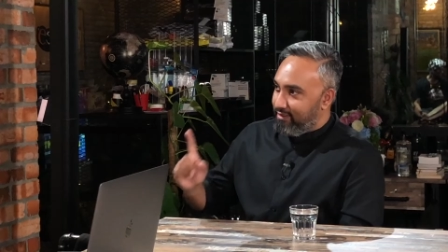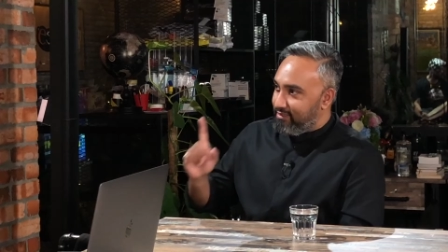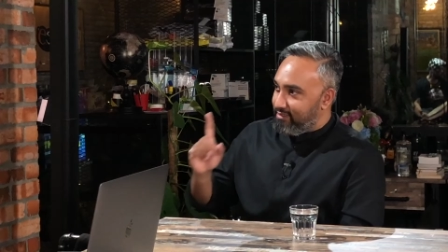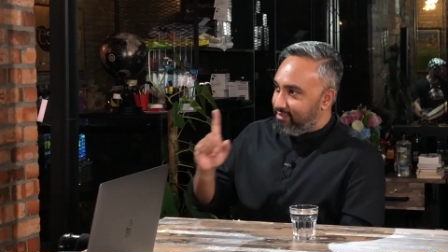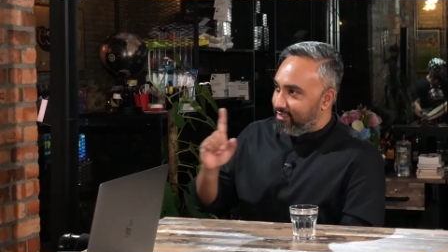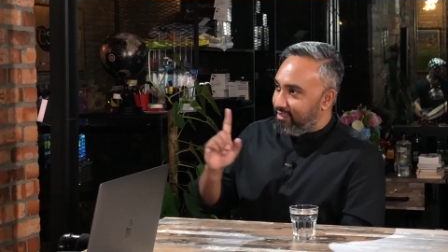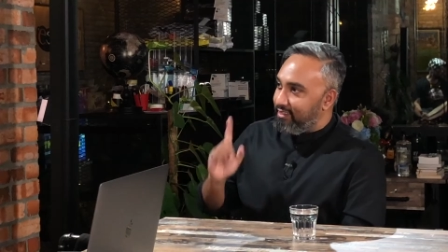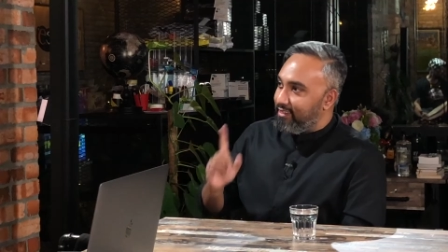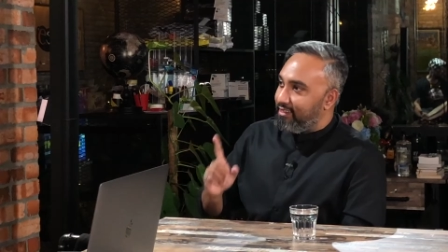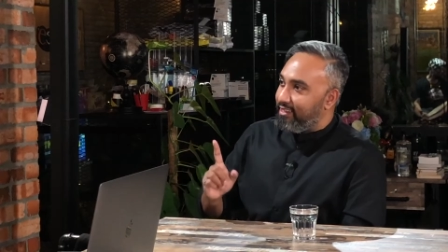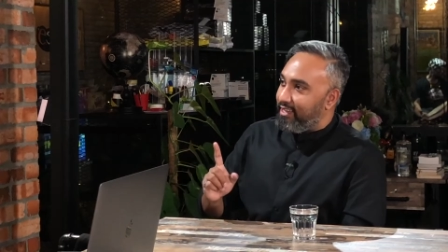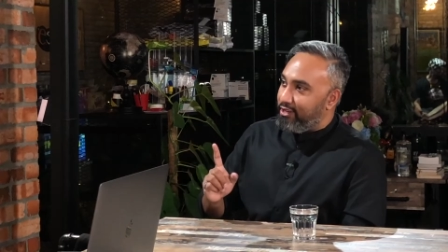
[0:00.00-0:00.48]
in a
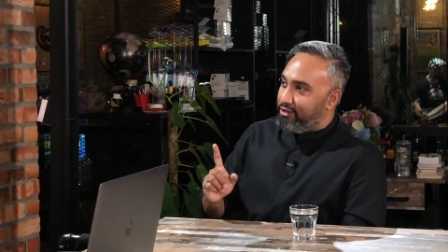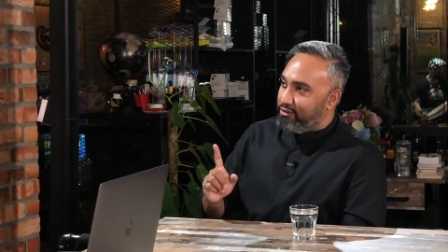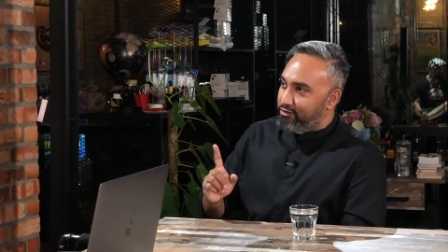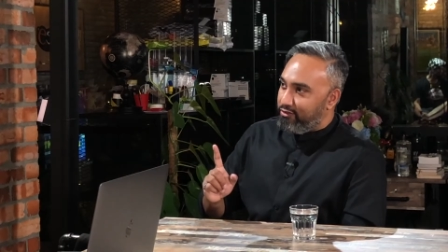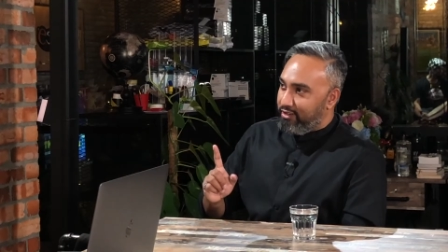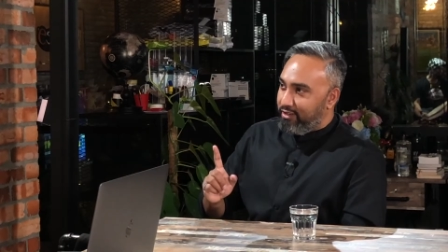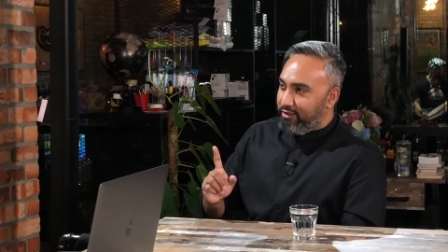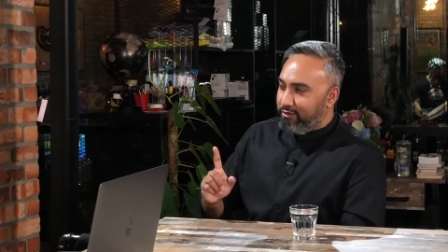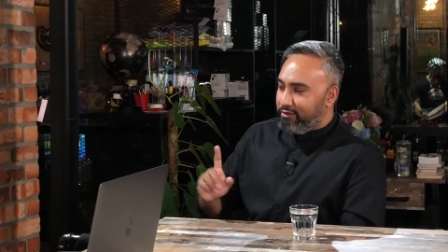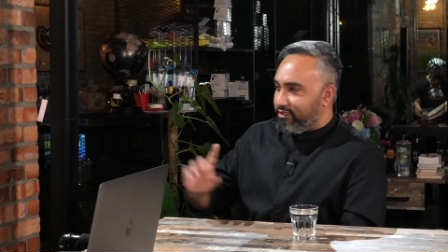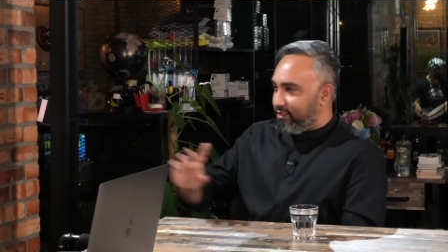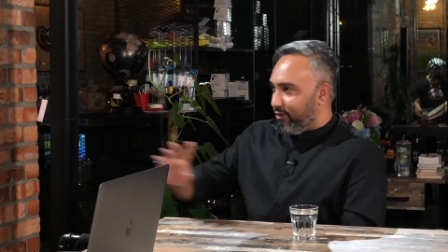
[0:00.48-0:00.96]
certain
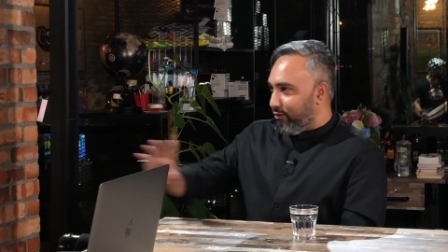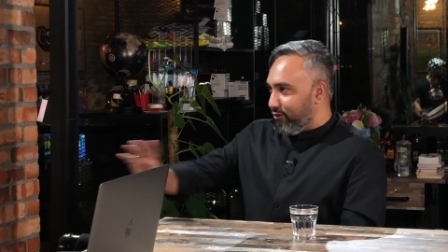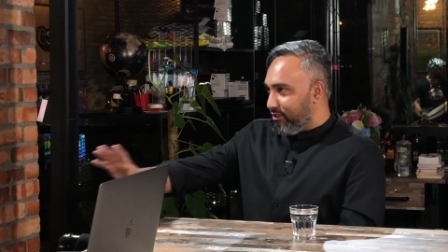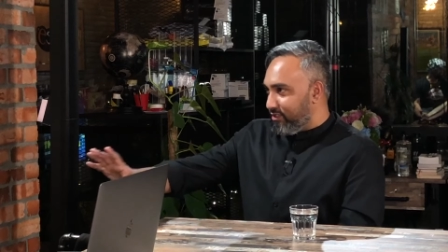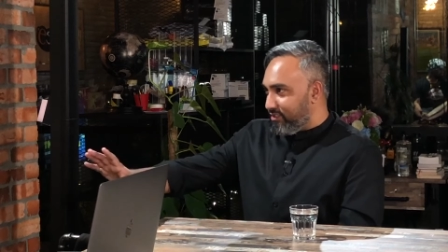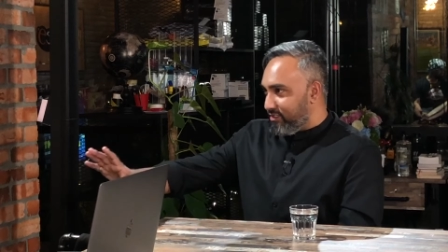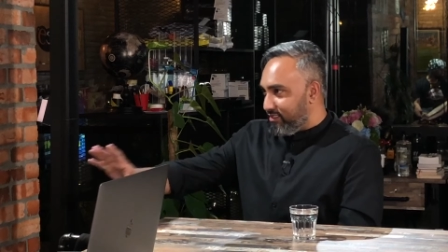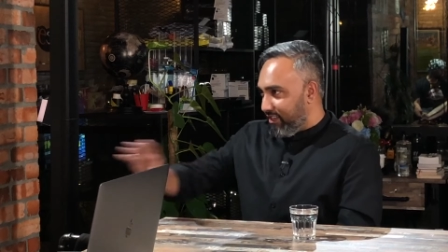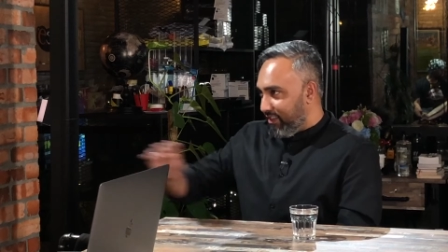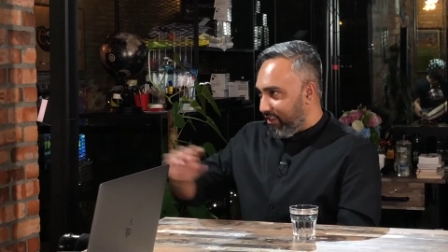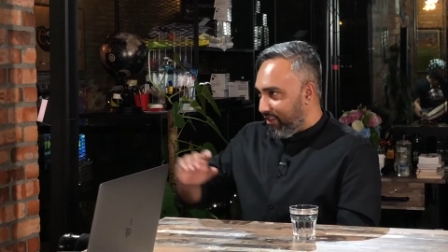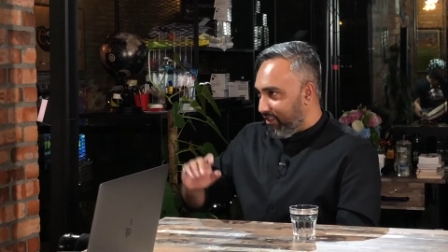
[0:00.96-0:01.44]
country, which I
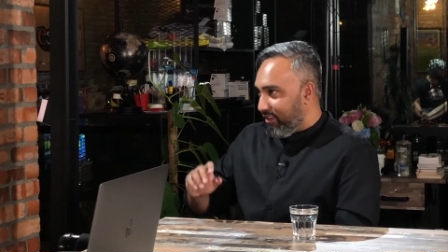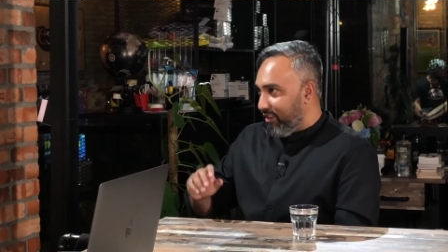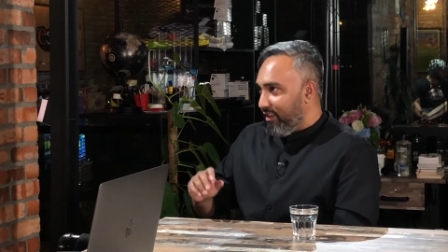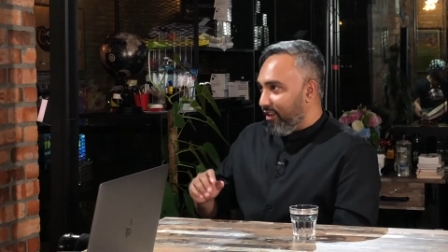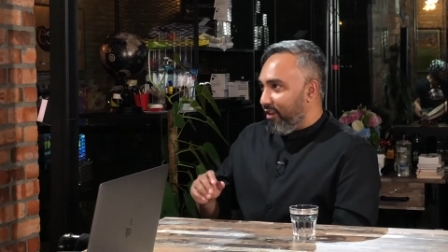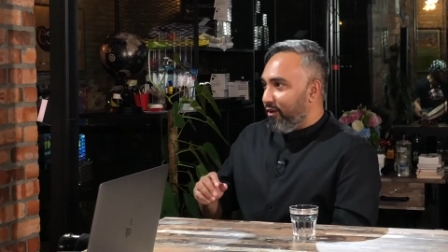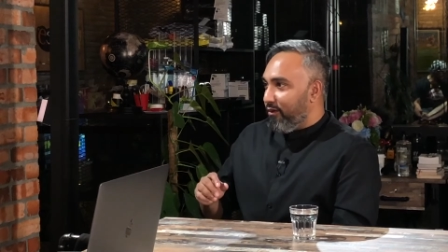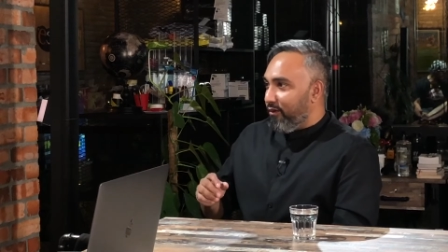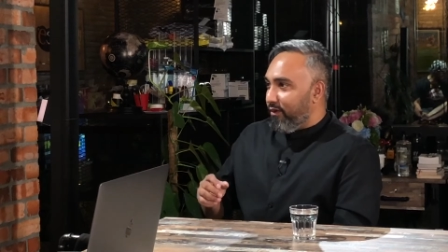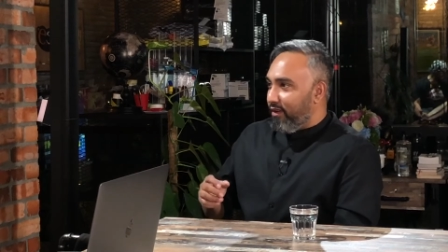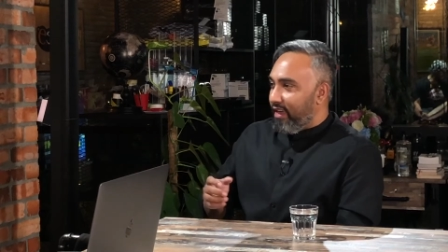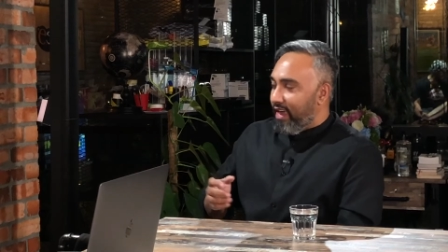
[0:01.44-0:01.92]
won't say,
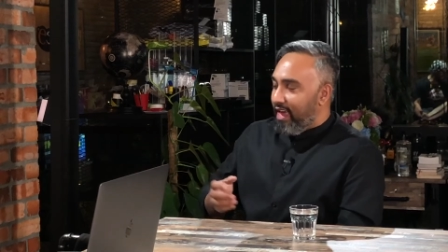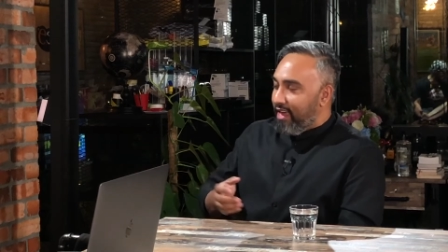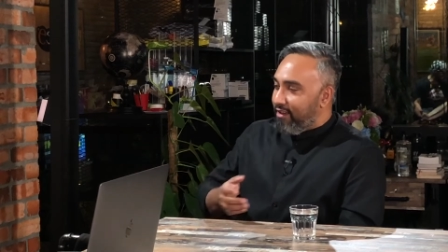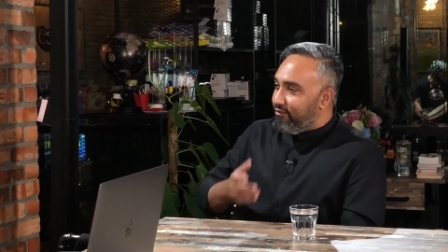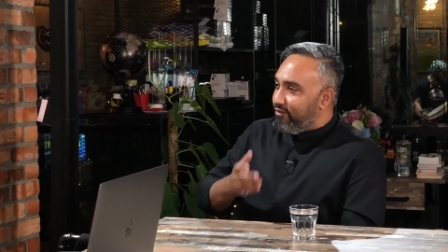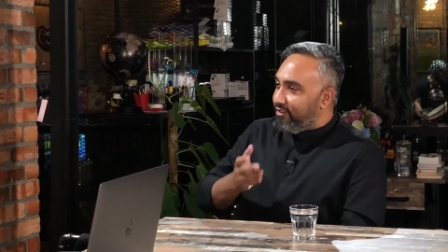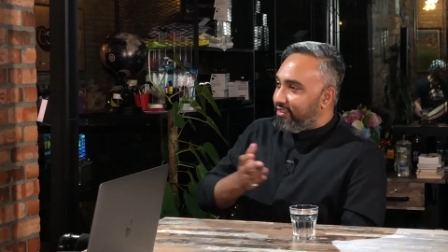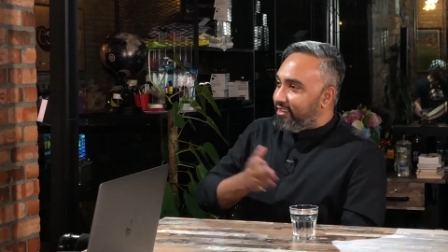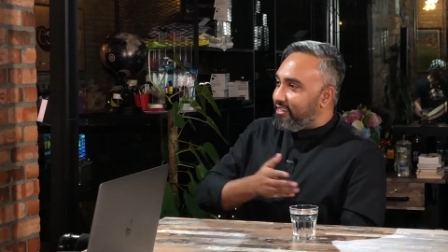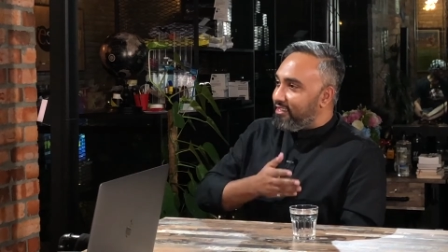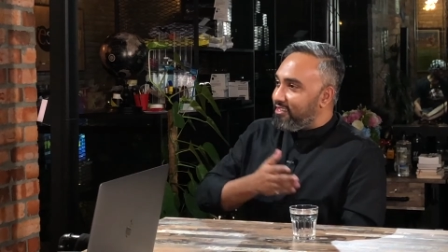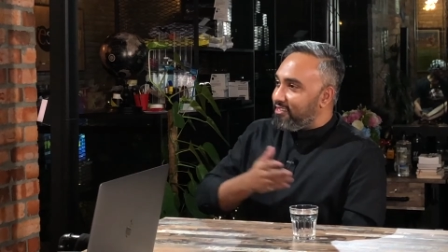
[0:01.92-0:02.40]
okay. where
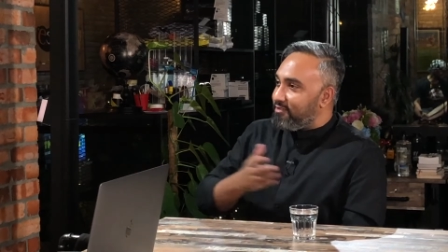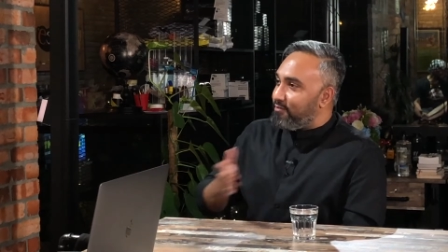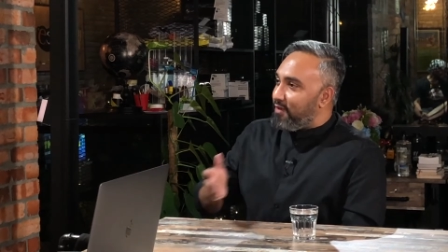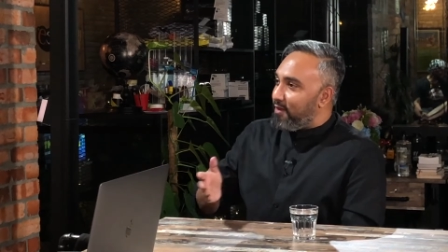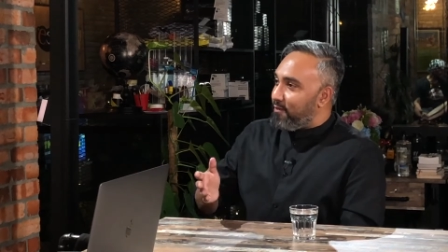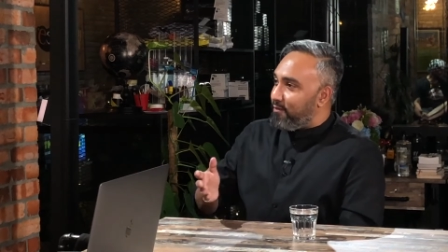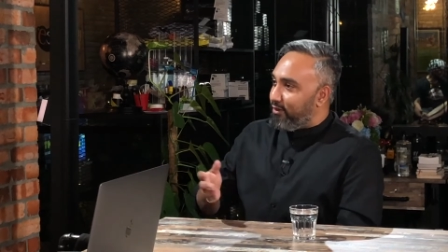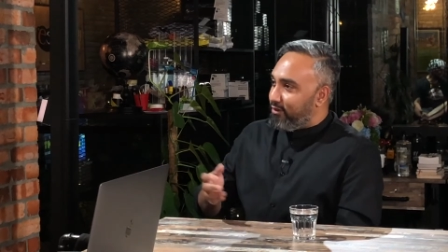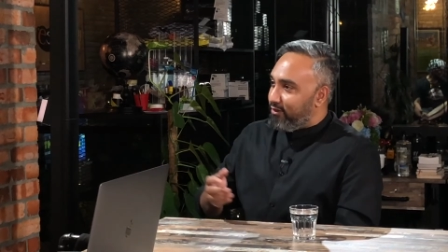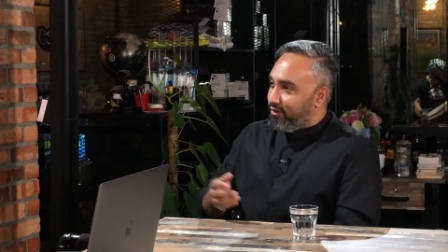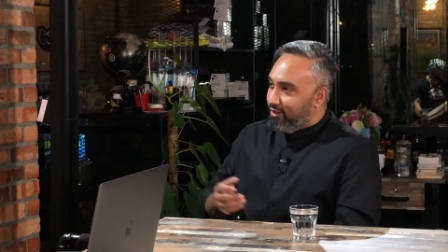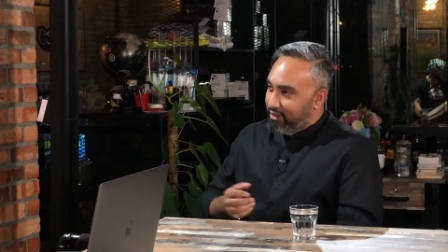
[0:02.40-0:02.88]
everything is
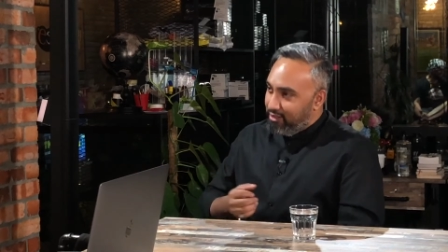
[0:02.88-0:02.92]
paper. You